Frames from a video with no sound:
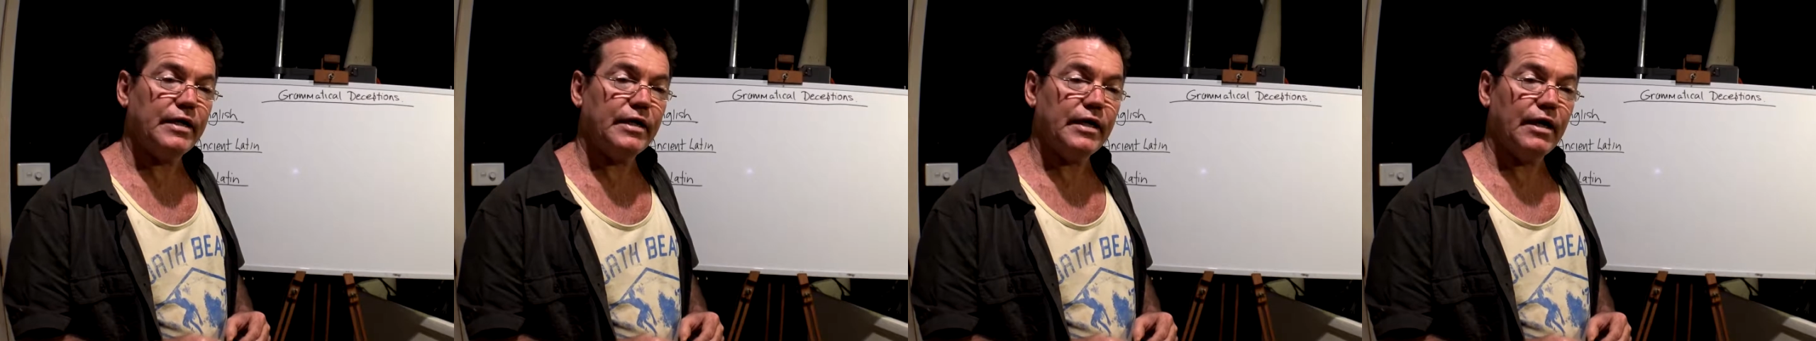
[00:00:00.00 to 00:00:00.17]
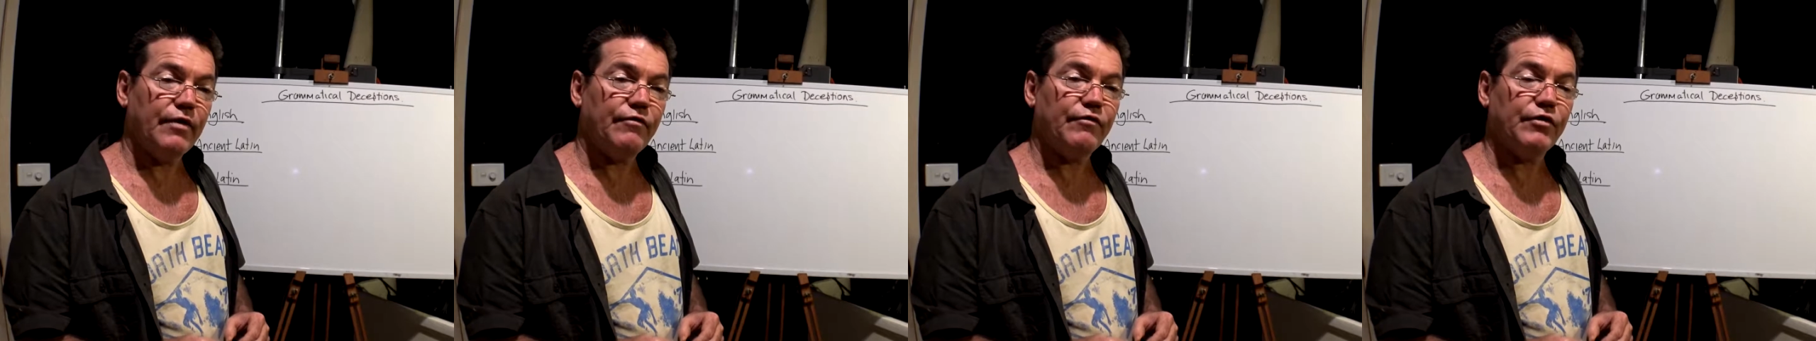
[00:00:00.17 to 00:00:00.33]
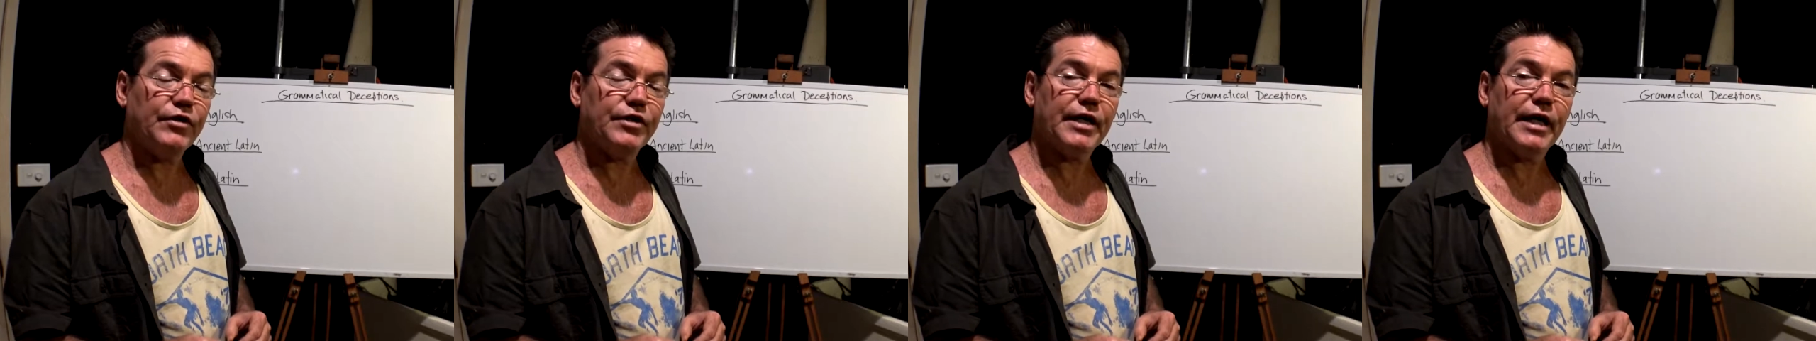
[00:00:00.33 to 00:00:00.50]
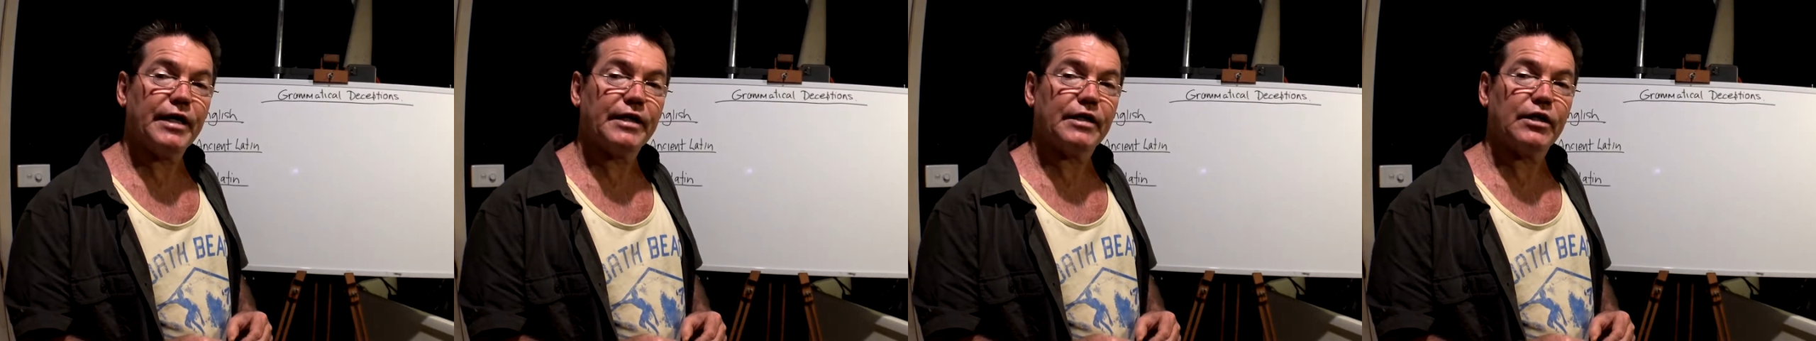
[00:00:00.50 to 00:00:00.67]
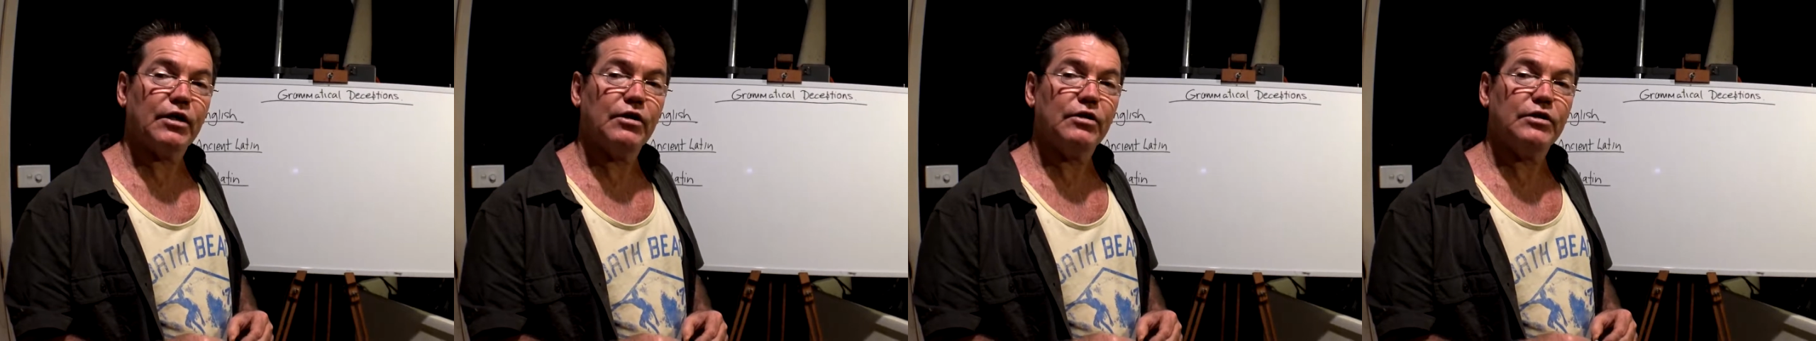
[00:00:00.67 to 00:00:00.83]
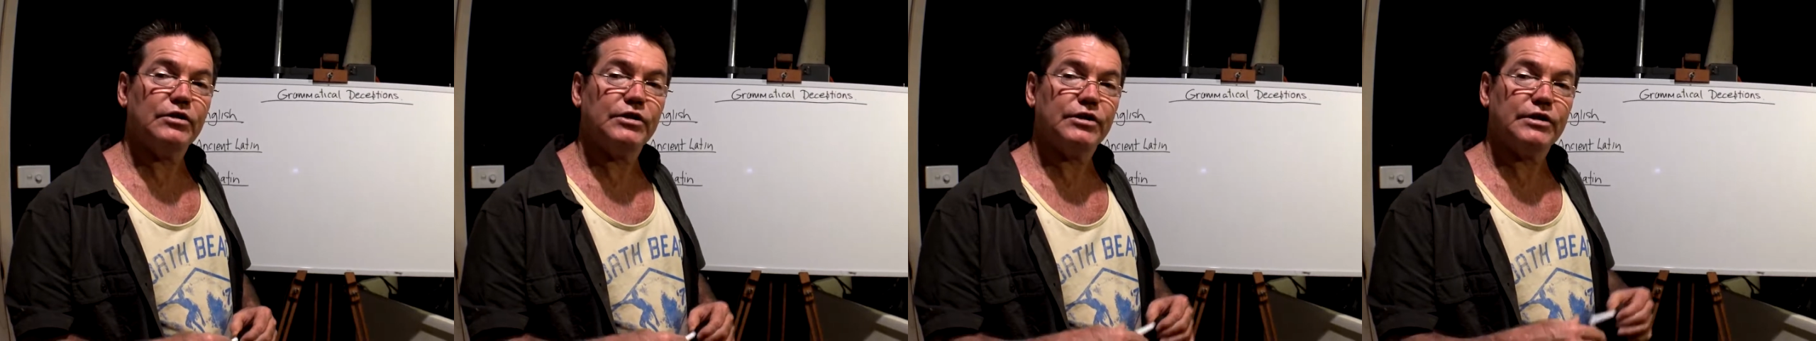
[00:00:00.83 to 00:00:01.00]
if you take
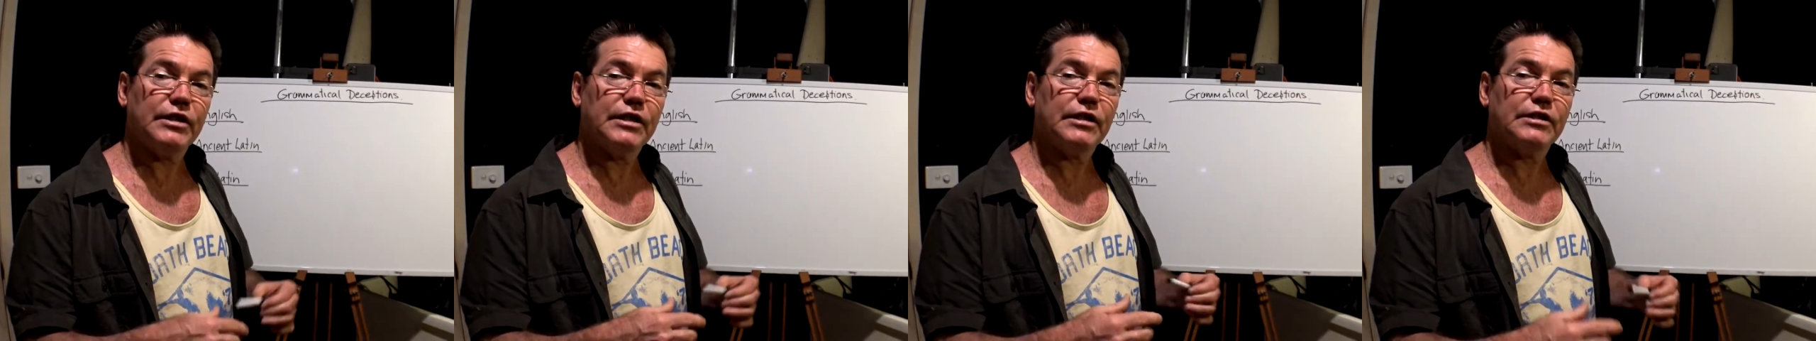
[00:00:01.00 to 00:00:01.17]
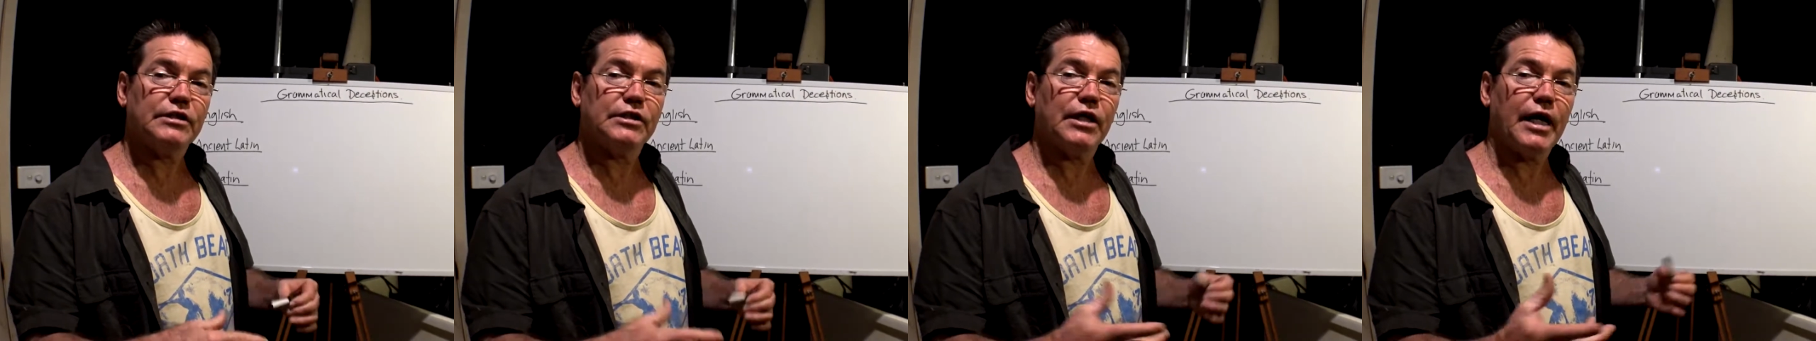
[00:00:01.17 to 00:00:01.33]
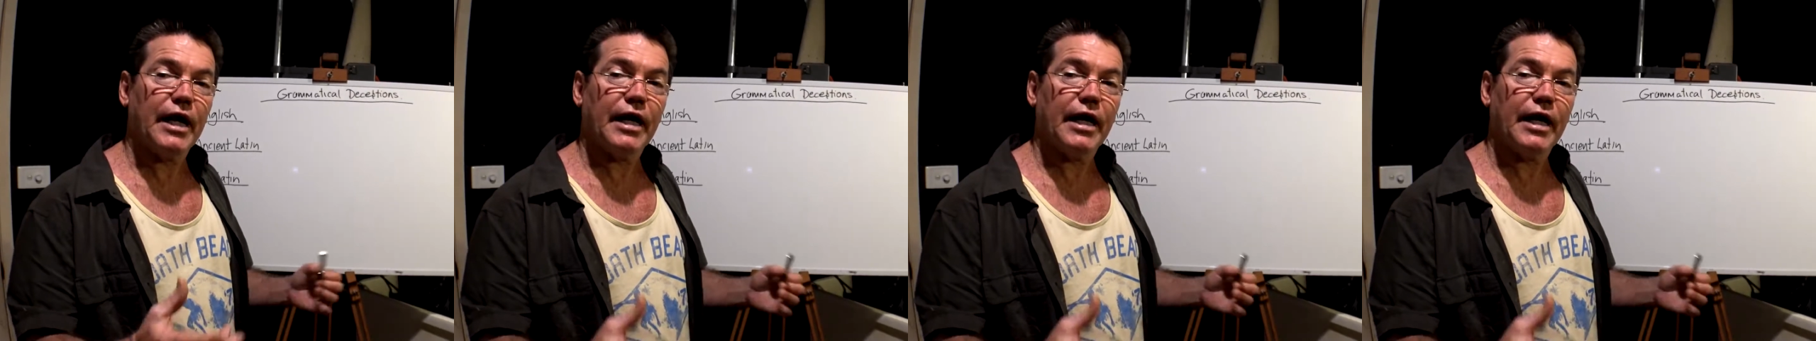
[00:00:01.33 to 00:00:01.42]
those things